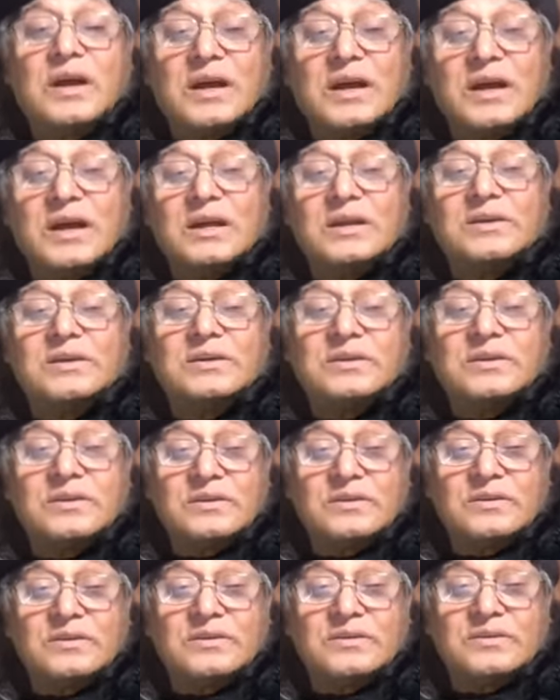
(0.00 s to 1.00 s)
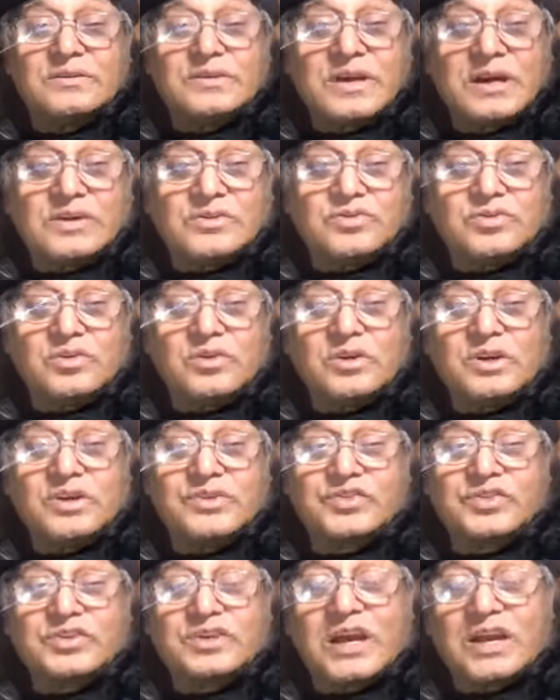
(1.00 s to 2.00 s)
And Ted
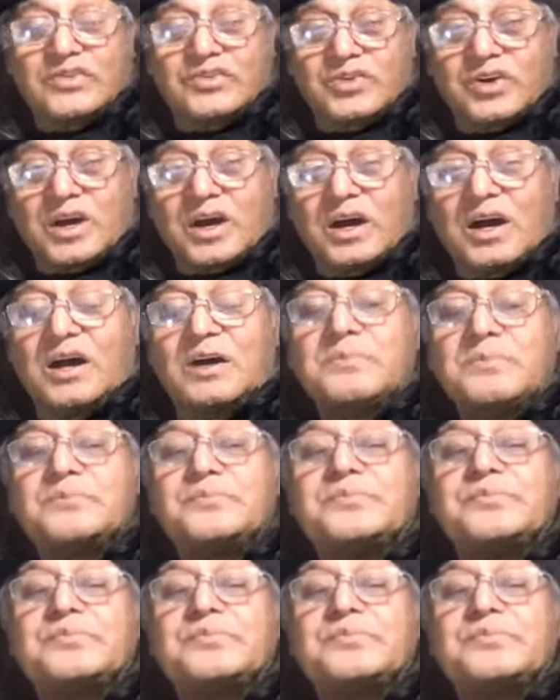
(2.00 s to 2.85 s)
Jory's stature